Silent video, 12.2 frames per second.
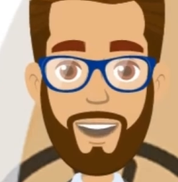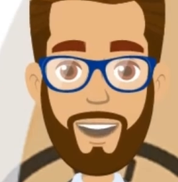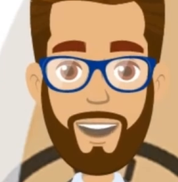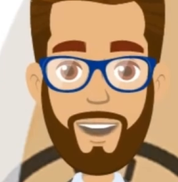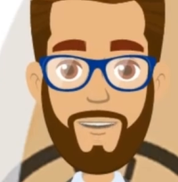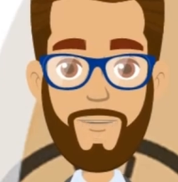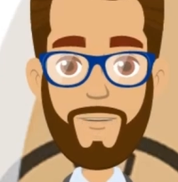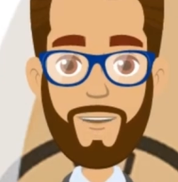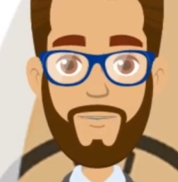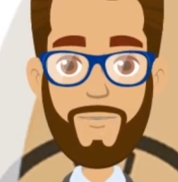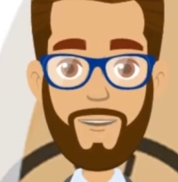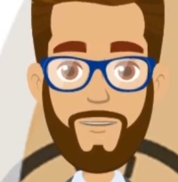and in
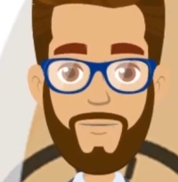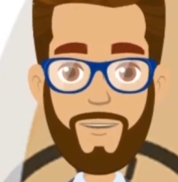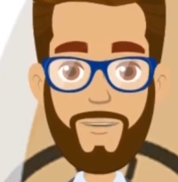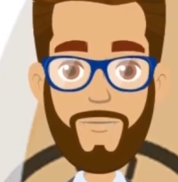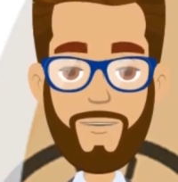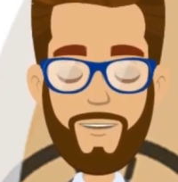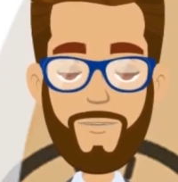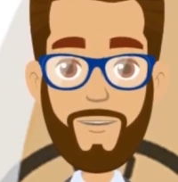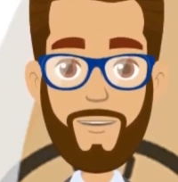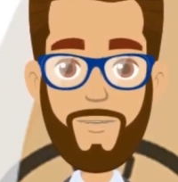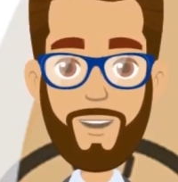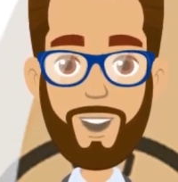large
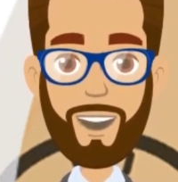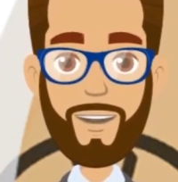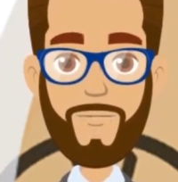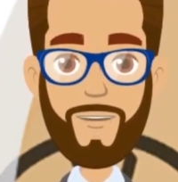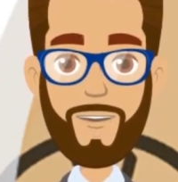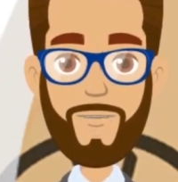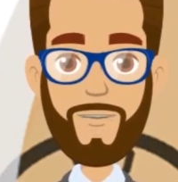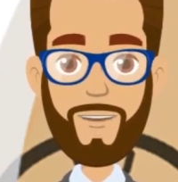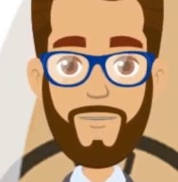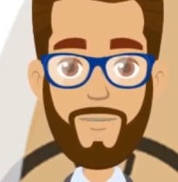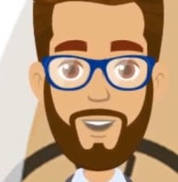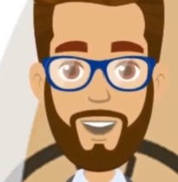organizations internal
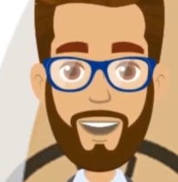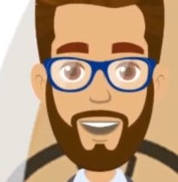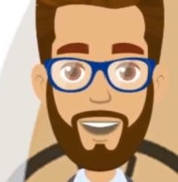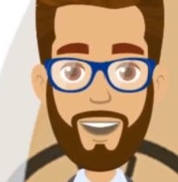audits.